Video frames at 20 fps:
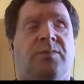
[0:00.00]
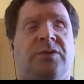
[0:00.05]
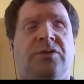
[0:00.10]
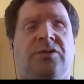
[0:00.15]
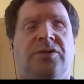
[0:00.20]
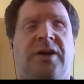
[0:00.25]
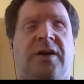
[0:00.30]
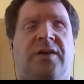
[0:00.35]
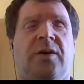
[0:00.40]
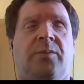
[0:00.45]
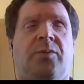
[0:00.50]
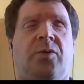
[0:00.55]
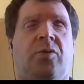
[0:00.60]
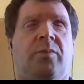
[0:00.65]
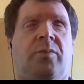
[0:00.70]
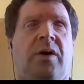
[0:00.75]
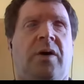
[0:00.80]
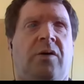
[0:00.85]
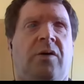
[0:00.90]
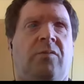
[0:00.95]
you set a
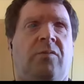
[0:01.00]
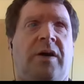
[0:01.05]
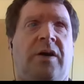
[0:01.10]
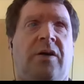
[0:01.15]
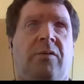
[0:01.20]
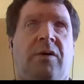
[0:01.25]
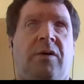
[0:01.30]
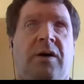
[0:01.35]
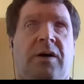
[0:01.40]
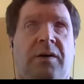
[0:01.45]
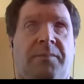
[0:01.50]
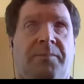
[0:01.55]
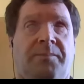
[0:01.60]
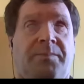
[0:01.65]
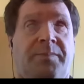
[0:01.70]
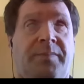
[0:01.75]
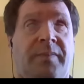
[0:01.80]
bookmark where you are,